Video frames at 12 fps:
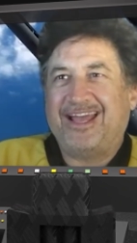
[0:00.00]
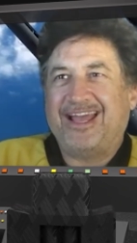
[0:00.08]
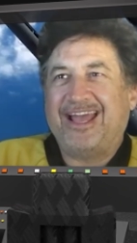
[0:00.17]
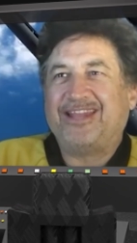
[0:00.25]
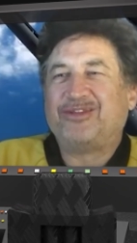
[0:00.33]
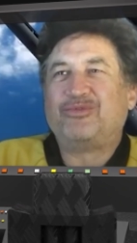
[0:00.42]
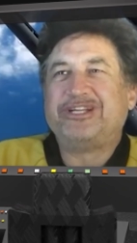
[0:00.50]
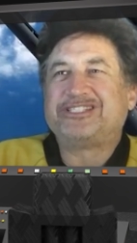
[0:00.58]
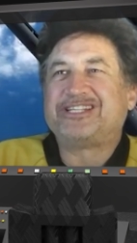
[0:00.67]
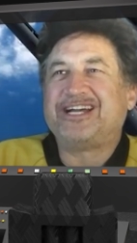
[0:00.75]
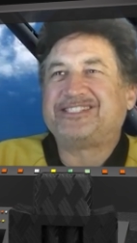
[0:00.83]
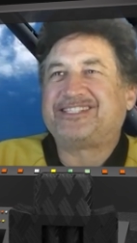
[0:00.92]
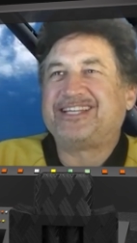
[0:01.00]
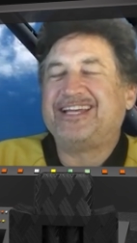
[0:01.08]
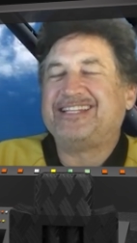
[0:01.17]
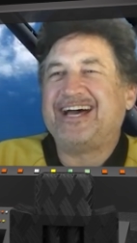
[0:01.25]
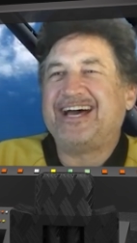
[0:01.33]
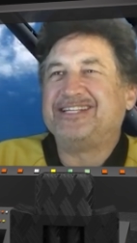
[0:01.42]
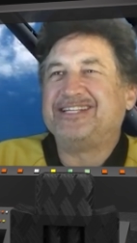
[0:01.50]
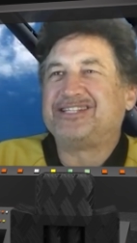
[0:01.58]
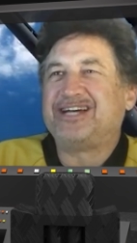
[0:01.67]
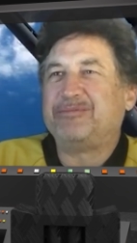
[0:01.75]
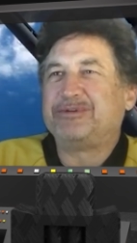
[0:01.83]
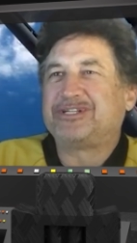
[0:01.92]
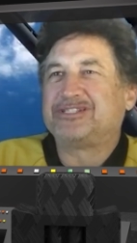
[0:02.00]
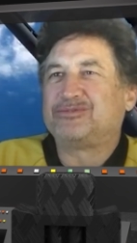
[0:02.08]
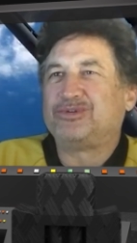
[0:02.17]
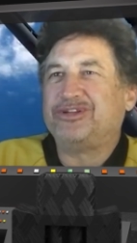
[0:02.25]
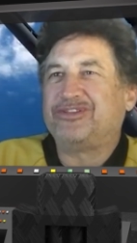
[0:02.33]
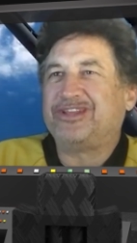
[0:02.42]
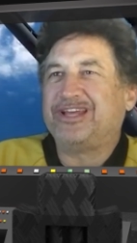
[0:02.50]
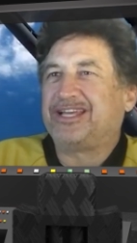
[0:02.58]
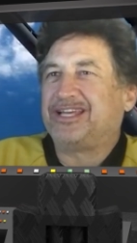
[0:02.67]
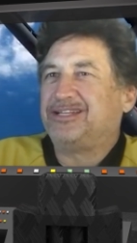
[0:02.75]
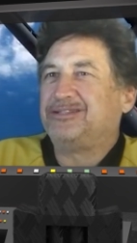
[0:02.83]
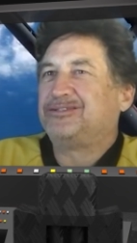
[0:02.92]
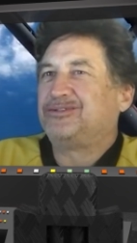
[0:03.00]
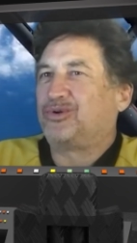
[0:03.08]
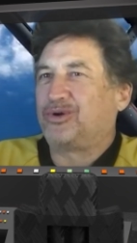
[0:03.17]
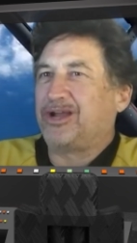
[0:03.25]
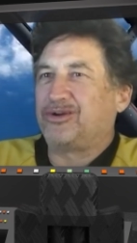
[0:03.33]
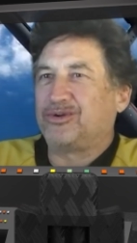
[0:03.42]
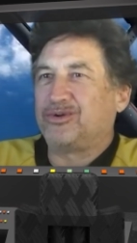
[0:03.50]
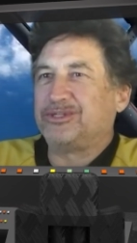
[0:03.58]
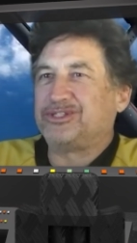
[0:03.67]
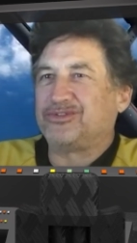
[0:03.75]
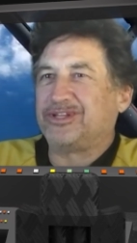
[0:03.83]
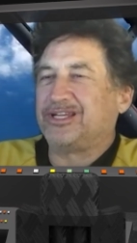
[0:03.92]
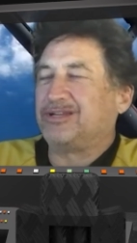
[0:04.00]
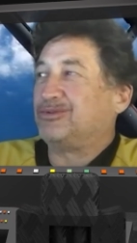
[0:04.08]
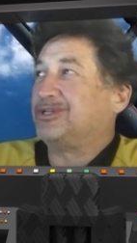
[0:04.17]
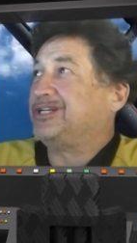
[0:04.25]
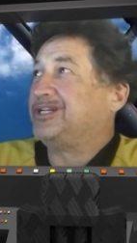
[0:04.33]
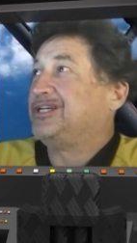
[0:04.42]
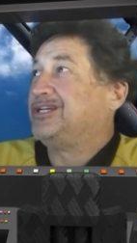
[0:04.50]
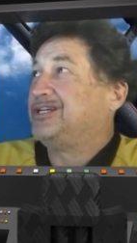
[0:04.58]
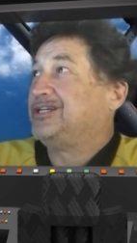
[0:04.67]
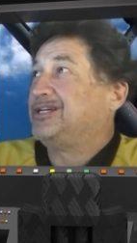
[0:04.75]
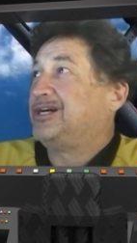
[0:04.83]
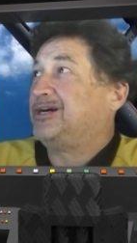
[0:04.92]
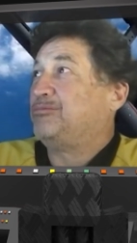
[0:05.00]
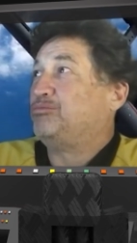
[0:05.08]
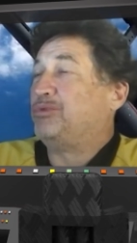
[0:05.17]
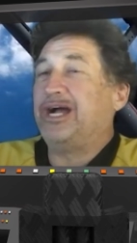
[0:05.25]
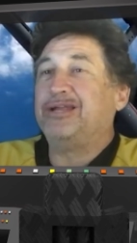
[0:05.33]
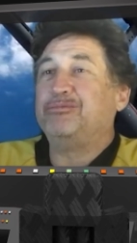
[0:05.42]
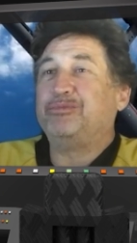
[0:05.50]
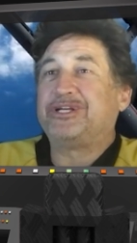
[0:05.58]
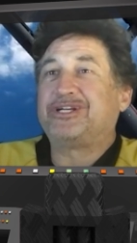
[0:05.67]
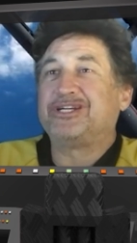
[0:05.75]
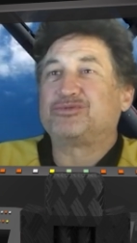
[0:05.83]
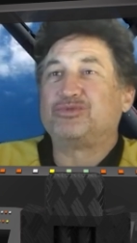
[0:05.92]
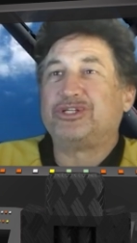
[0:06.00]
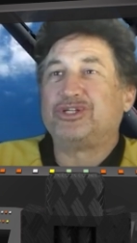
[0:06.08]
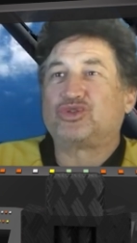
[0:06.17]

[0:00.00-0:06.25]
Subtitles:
And the reason I say that is not because of what you're thinking, or I don't know what you're thinking really, but because when they're